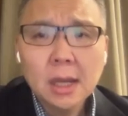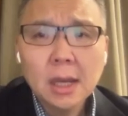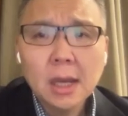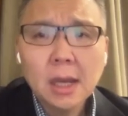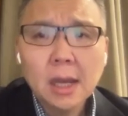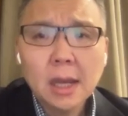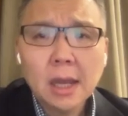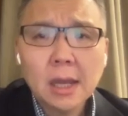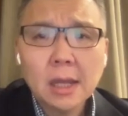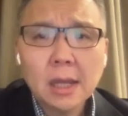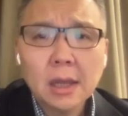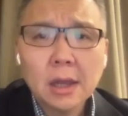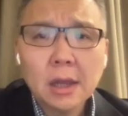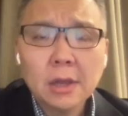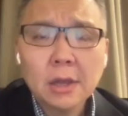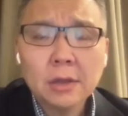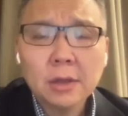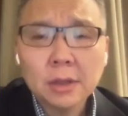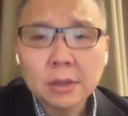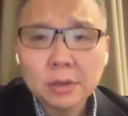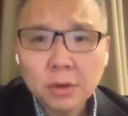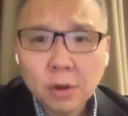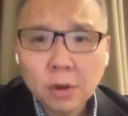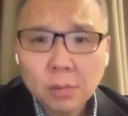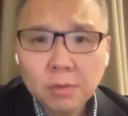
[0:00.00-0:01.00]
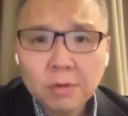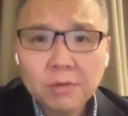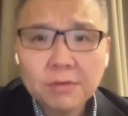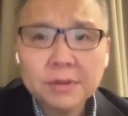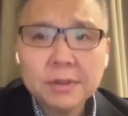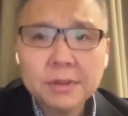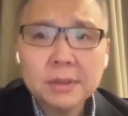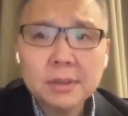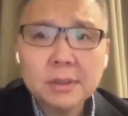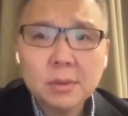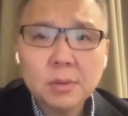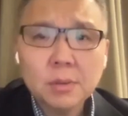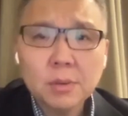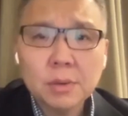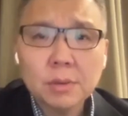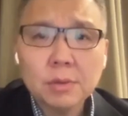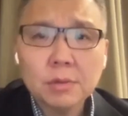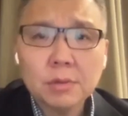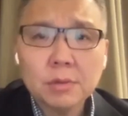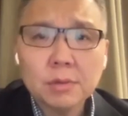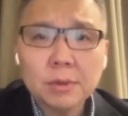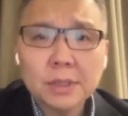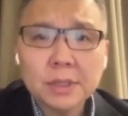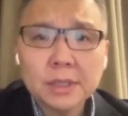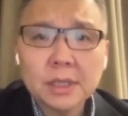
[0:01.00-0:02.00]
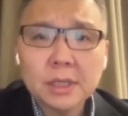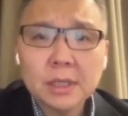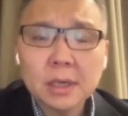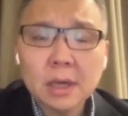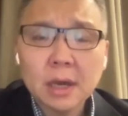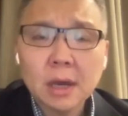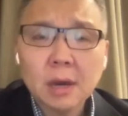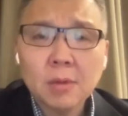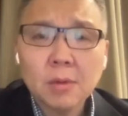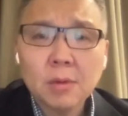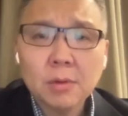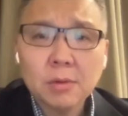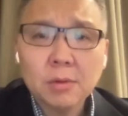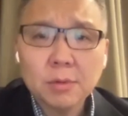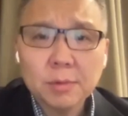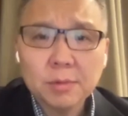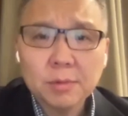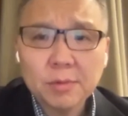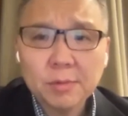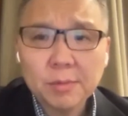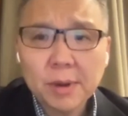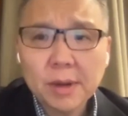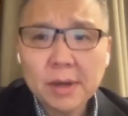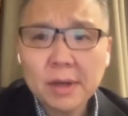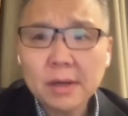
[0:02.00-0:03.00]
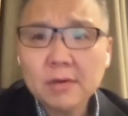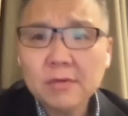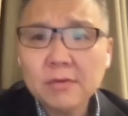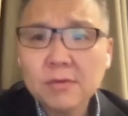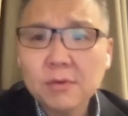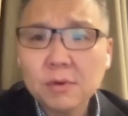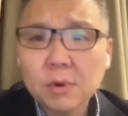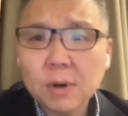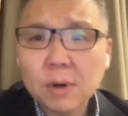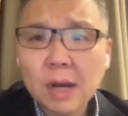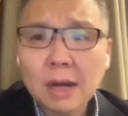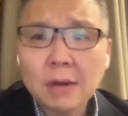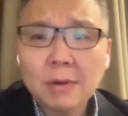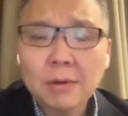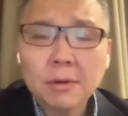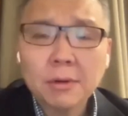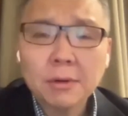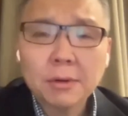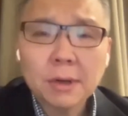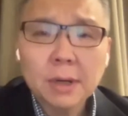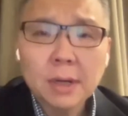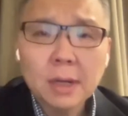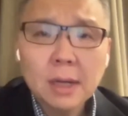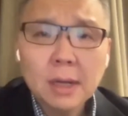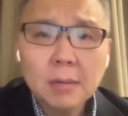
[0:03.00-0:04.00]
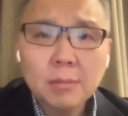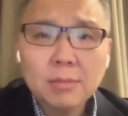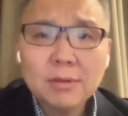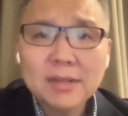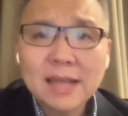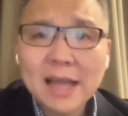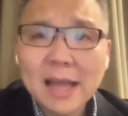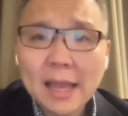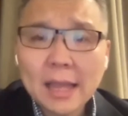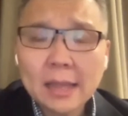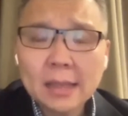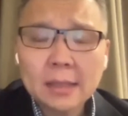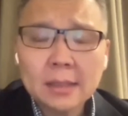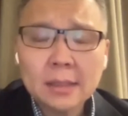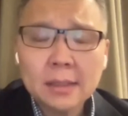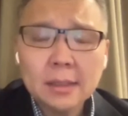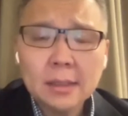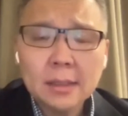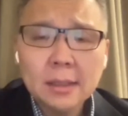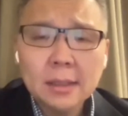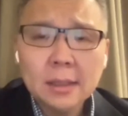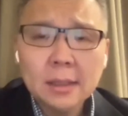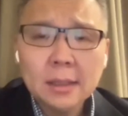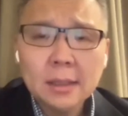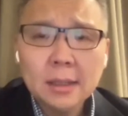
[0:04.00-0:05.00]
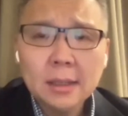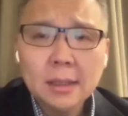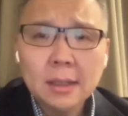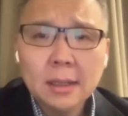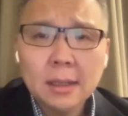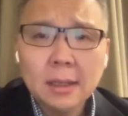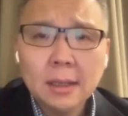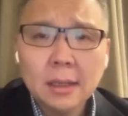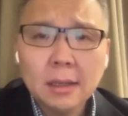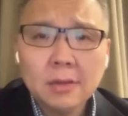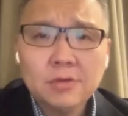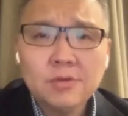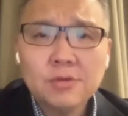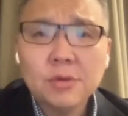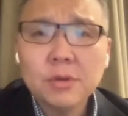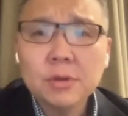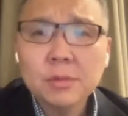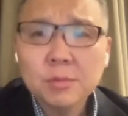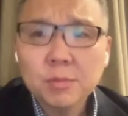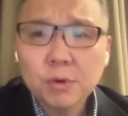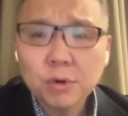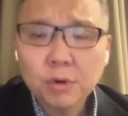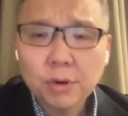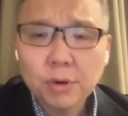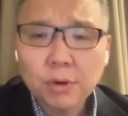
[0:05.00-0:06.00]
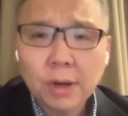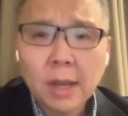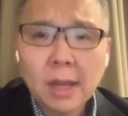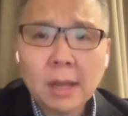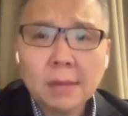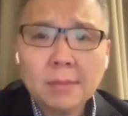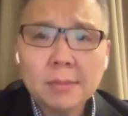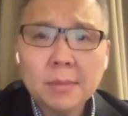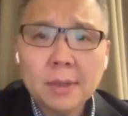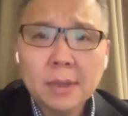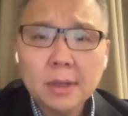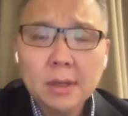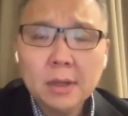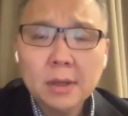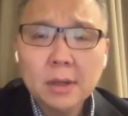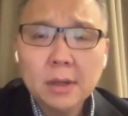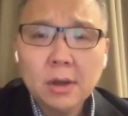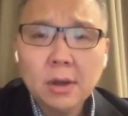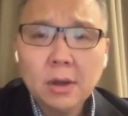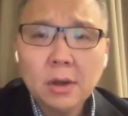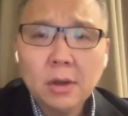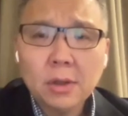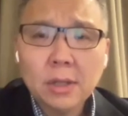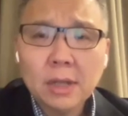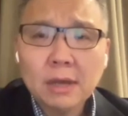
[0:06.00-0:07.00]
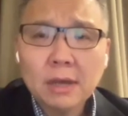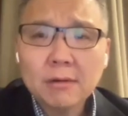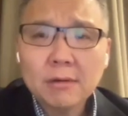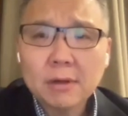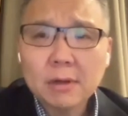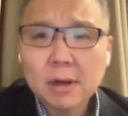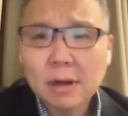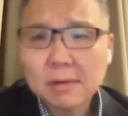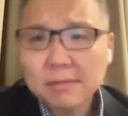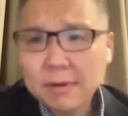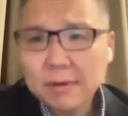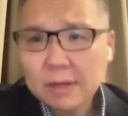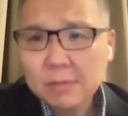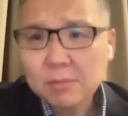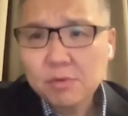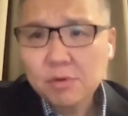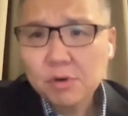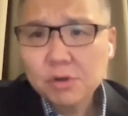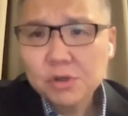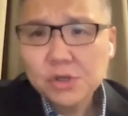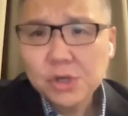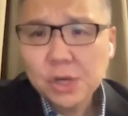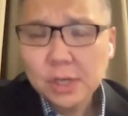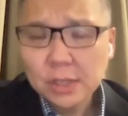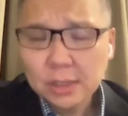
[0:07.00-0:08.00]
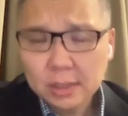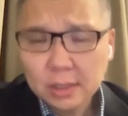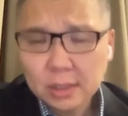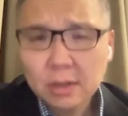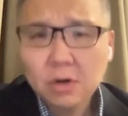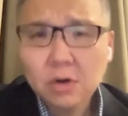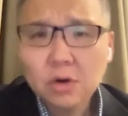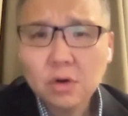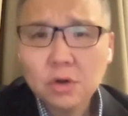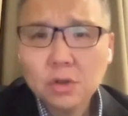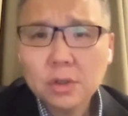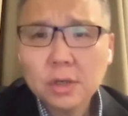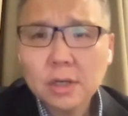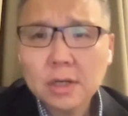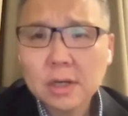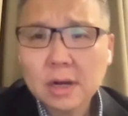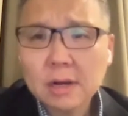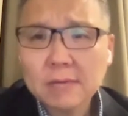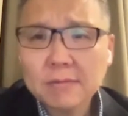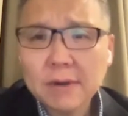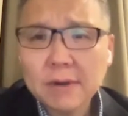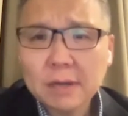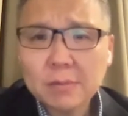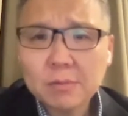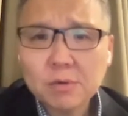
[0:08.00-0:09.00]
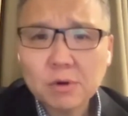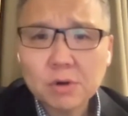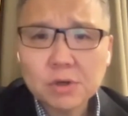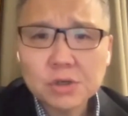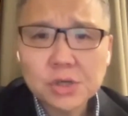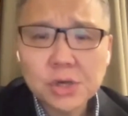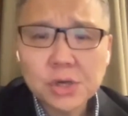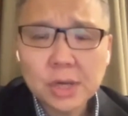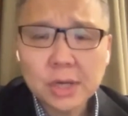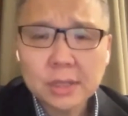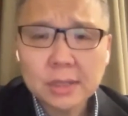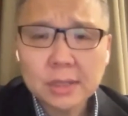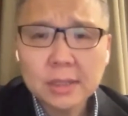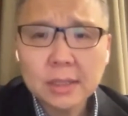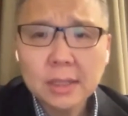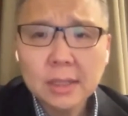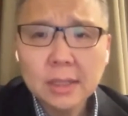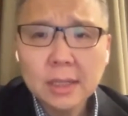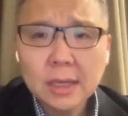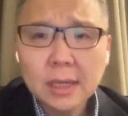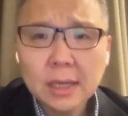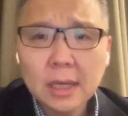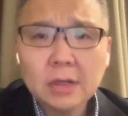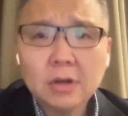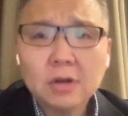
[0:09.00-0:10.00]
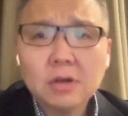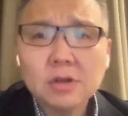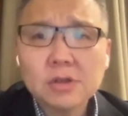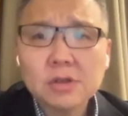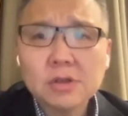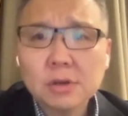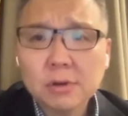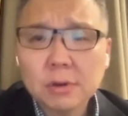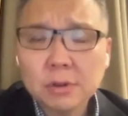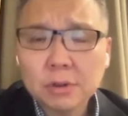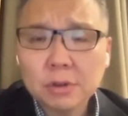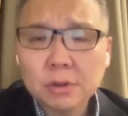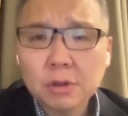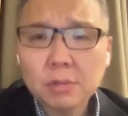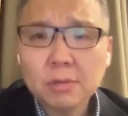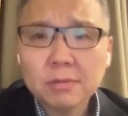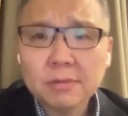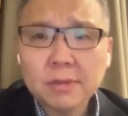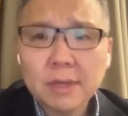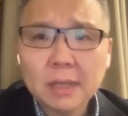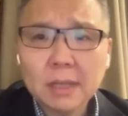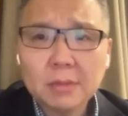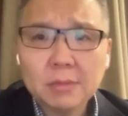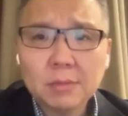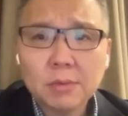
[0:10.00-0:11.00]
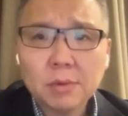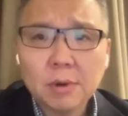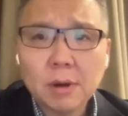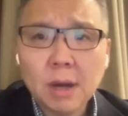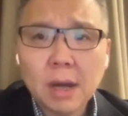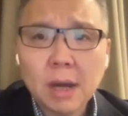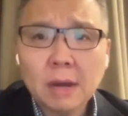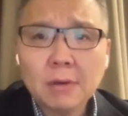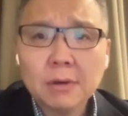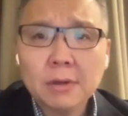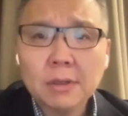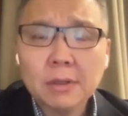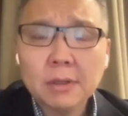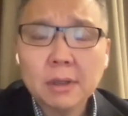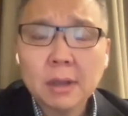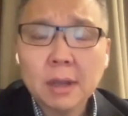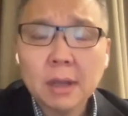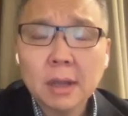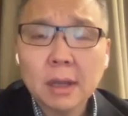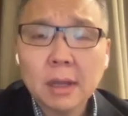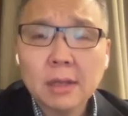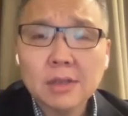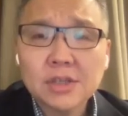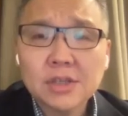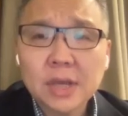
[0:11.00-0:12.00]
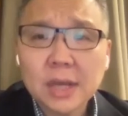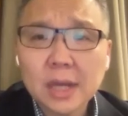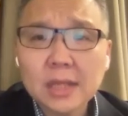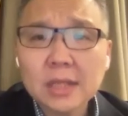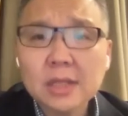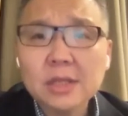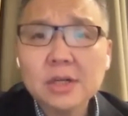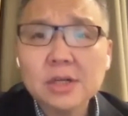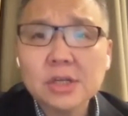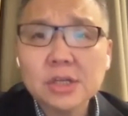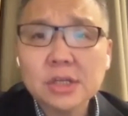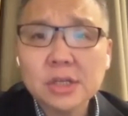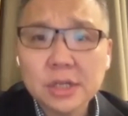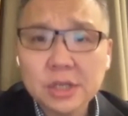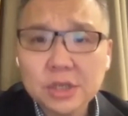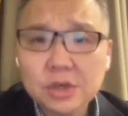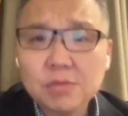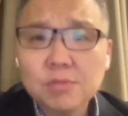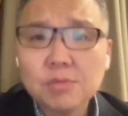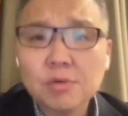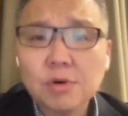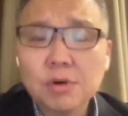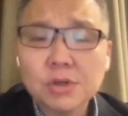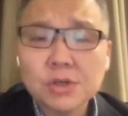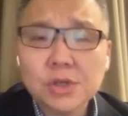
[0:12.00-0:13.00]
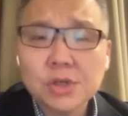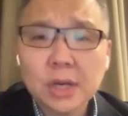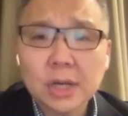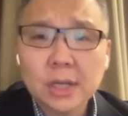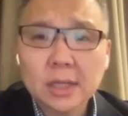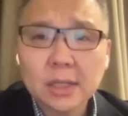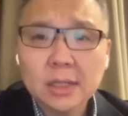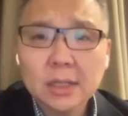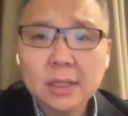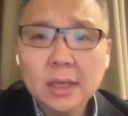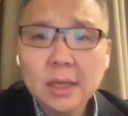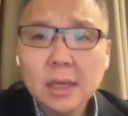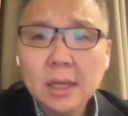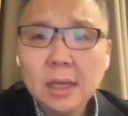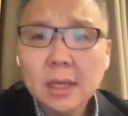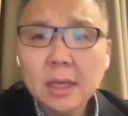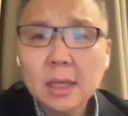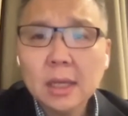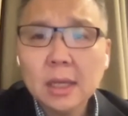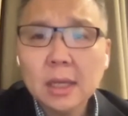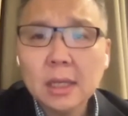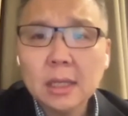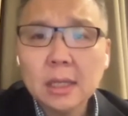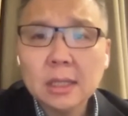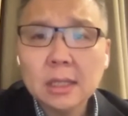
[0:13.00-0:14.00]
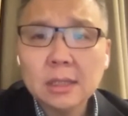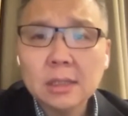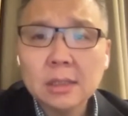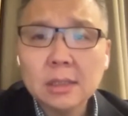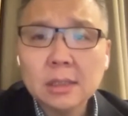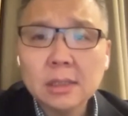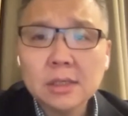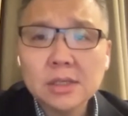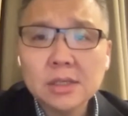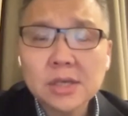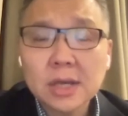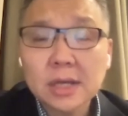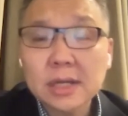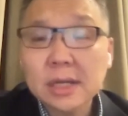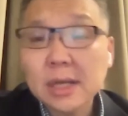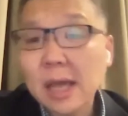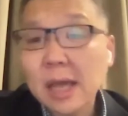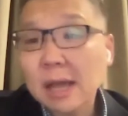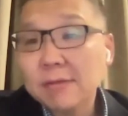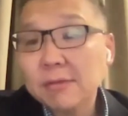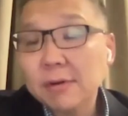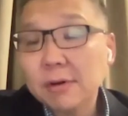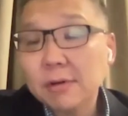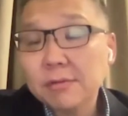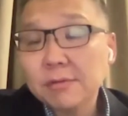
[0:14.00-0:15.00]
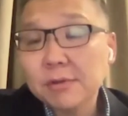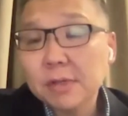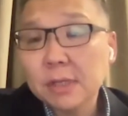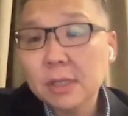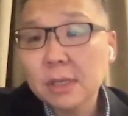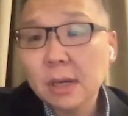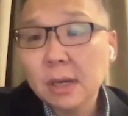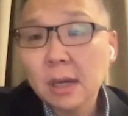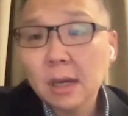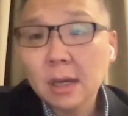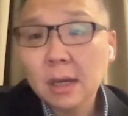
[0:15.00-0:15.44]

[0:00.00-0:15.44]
And on top of it, we will be preparing for our planned drilling program on our graphite project, Hookta graphite project, and also on top of that, our Chalcopyrite lithium project in the second half of the